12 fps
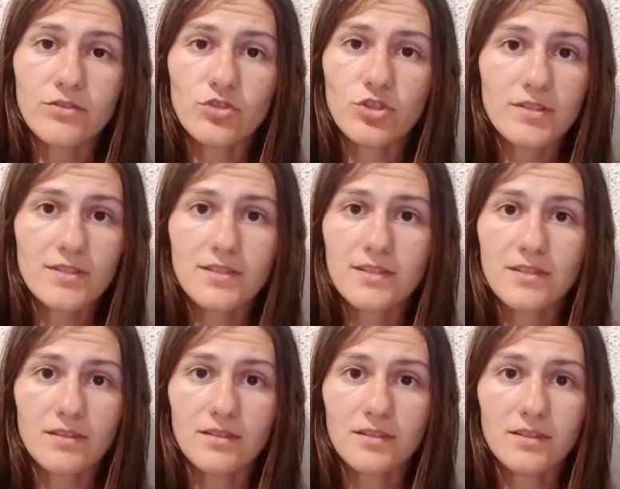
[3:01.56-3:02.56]
just
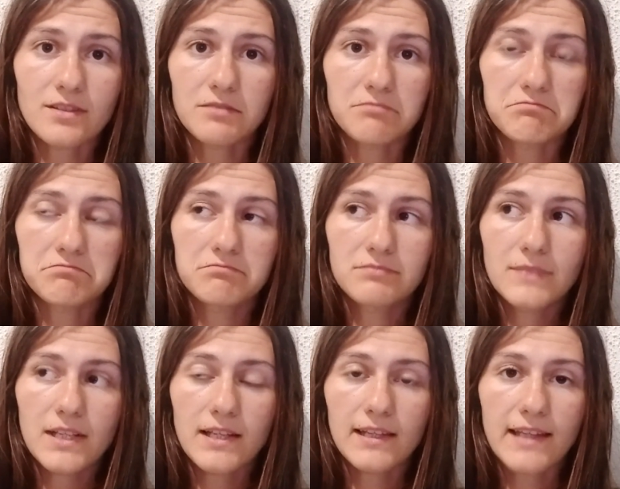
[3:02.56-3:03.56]

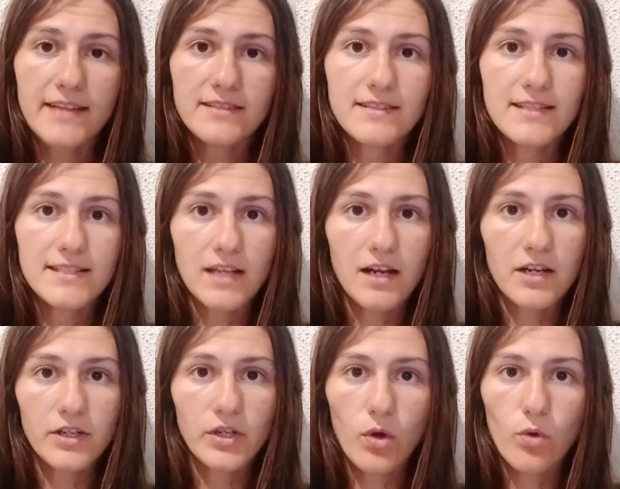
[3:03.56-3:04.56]
let this
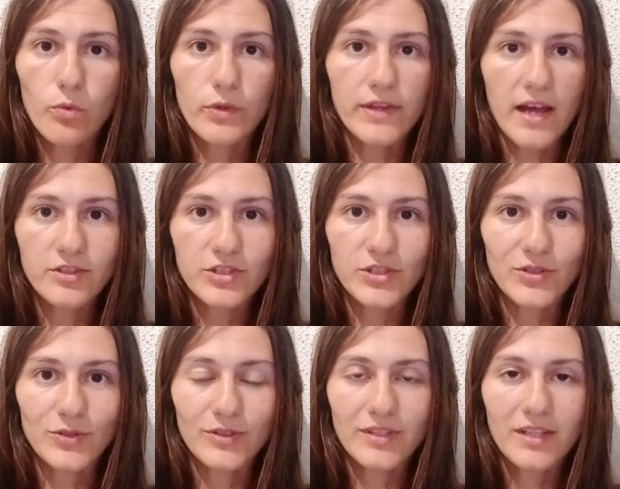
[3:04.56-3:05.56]
car go without
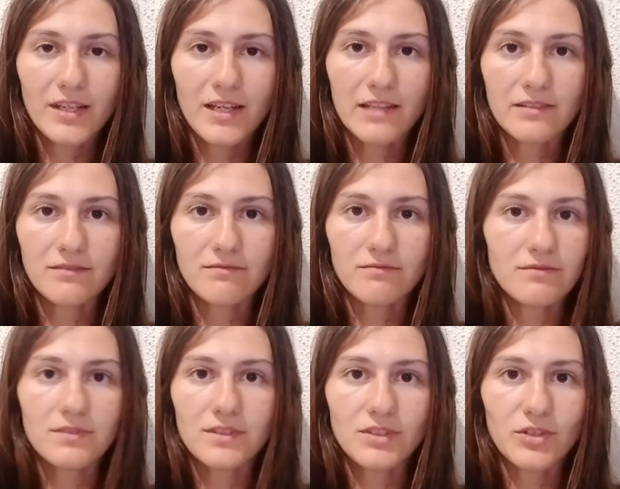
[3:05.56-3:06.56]
you.
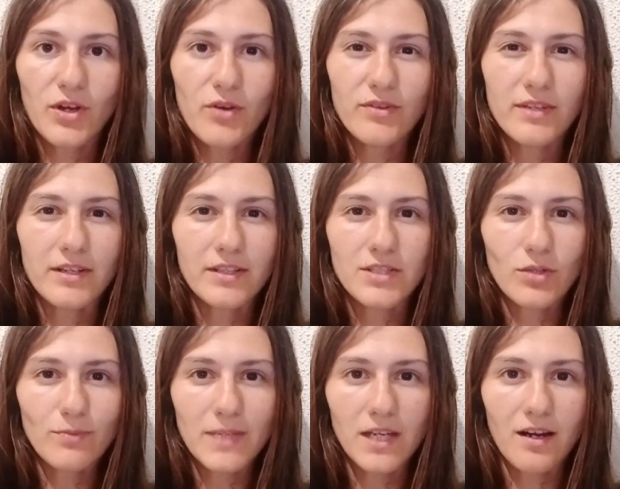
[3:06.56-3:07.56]
And there are
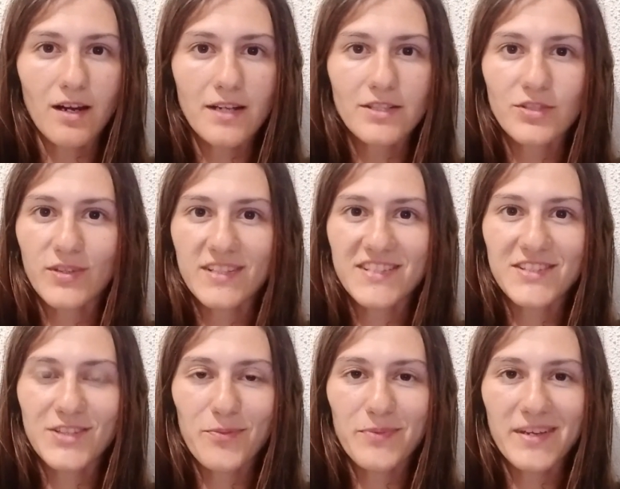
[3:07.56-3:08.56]
so many cars, you can
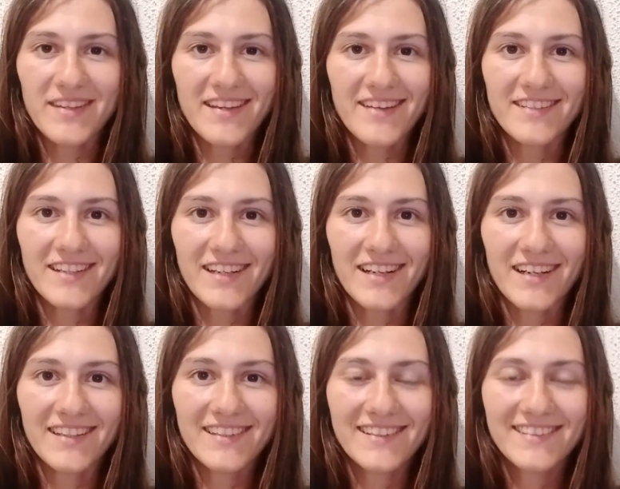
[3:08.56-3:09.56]
stop another
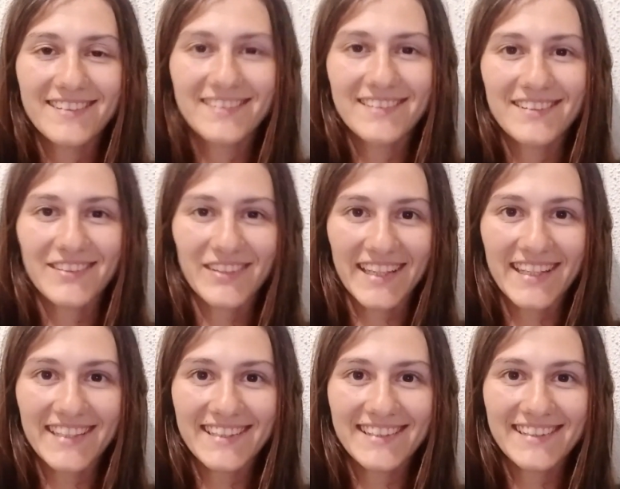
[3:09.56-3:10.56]
car.
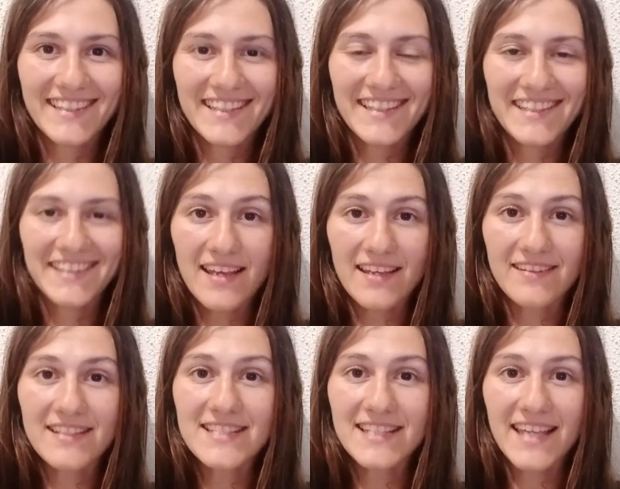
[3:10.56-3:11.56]
Okay?
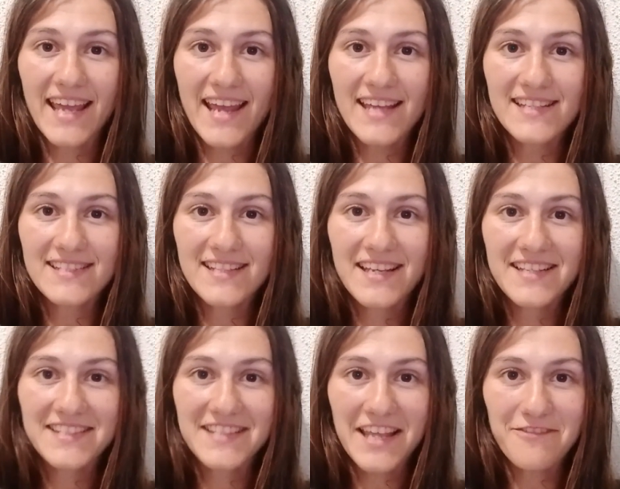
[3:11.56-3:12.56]
In this case,
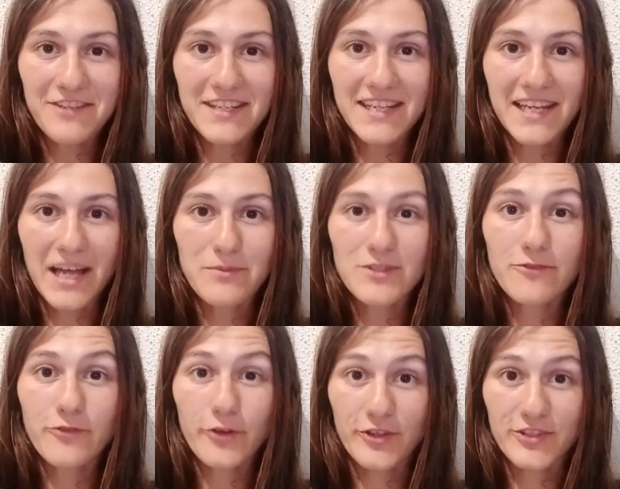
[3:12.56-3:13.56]
safety
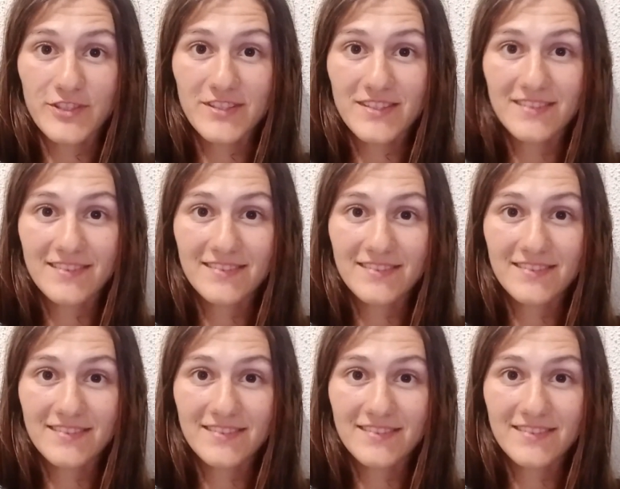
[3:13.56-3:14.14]
comes first.